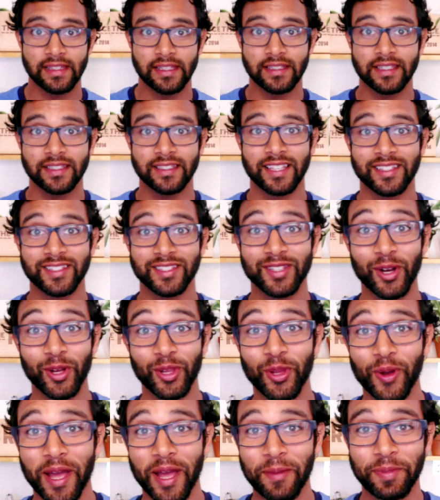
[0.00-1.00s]
This is a
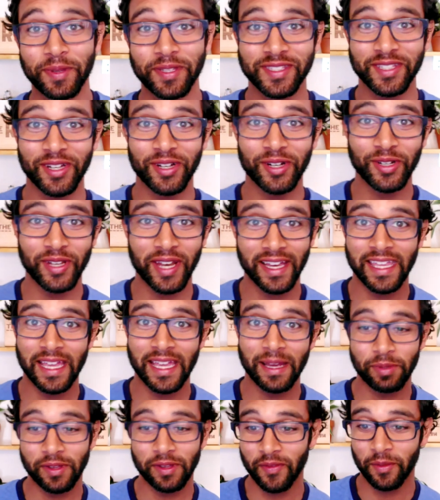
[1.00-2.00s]
solo episode. I
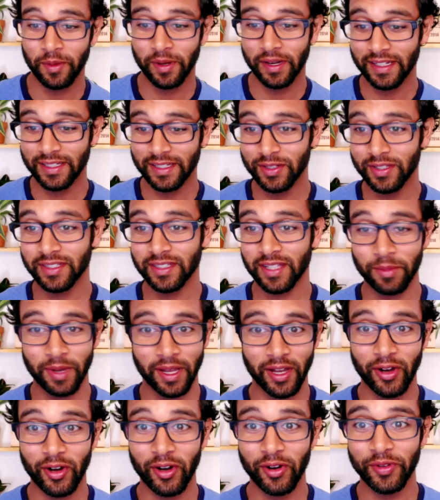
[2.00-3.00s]
can't believe I'm going to do this on
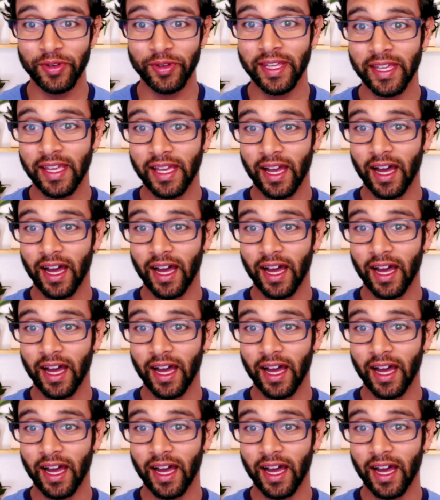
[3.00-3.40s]
my own,